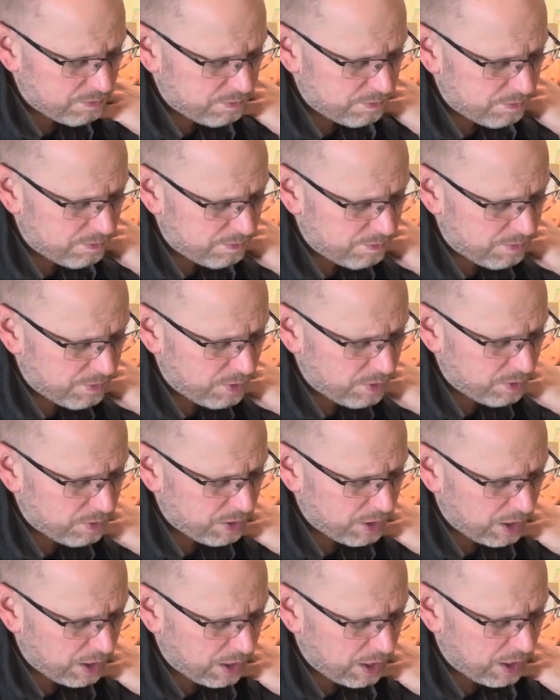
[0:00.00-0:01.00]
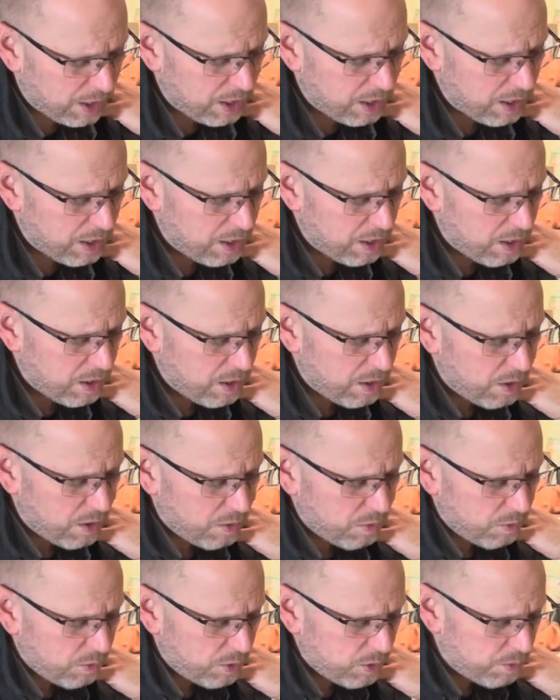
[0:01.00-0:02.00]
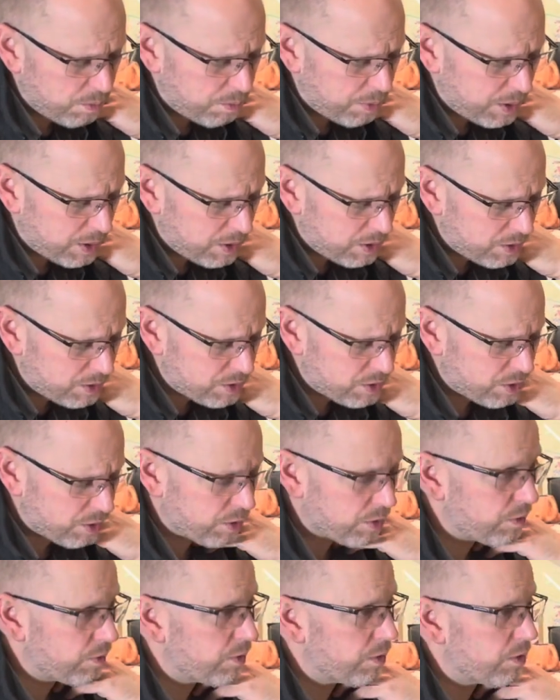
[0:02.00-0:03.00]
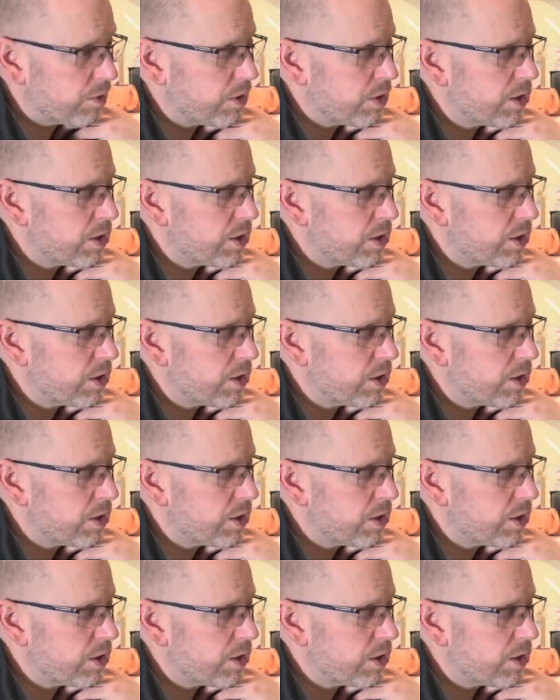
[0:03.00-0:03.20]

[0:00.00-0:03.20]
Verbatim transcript: Hmm, okay. Well, the Passover,